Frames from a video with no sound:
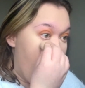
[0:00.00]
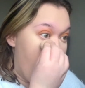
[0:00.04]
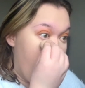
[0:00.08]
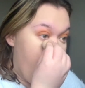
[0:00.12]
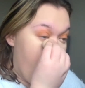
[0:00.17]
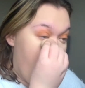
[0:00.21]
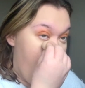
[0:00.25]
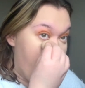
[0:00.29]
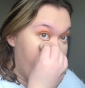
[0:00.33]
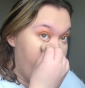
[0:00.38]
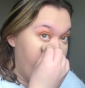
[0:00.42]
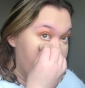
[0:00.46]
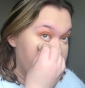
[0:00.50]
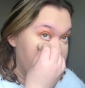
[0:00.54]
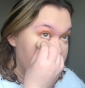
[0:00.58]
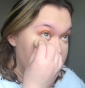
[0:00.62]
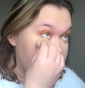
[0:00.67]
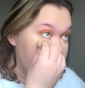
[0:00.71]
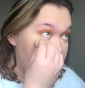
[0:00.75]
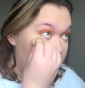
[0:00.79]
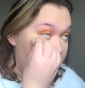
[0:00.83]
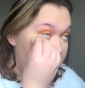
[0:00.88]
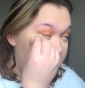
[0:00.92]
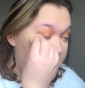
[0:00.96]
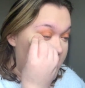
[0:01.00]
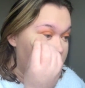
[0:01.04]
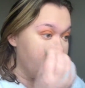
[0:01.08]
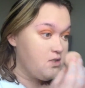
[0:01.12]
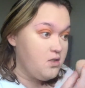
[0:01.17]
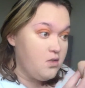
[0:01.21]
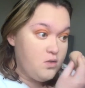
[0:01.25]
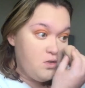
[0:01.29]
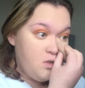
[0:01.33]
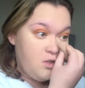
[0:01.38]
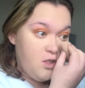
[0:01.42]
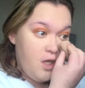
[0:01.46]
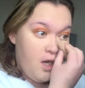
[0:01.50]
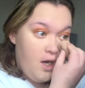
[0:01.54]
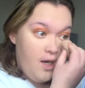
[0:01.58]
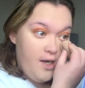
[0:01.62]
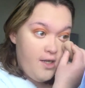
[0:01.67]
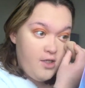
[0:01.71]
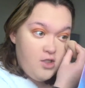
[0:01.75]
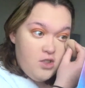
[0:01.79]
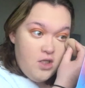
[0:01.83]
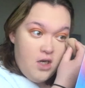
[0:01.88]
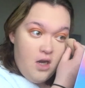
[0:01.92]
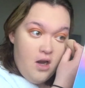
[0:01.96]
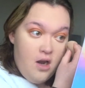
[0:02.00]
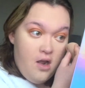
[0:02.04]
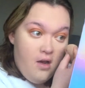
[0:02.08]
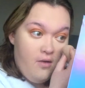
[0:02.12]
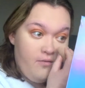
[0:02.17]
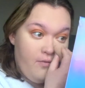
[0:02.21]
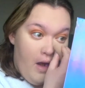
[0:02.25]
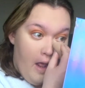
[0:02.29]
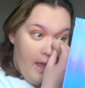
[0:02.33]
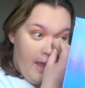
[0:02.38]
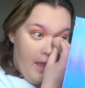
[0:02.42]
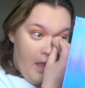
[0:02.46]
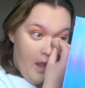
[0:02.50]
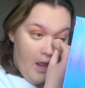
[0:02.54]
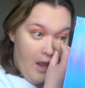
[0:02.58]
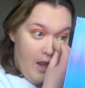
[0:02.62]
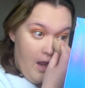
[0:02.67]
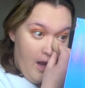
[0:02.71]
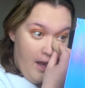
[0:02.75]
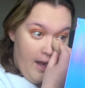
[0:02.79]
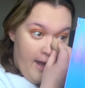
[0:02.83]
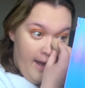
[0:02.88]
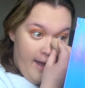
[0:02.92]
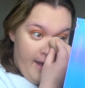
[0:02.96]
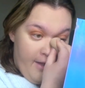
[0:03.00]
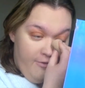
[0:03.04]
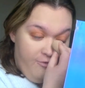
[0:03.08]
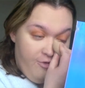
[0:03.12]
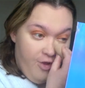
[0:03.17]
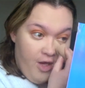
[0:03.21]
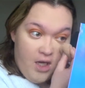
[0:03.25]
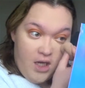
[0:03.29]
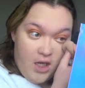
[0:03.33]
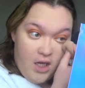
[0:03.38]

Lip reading: yeah, this is an amazing concealer. I literally love, like, literally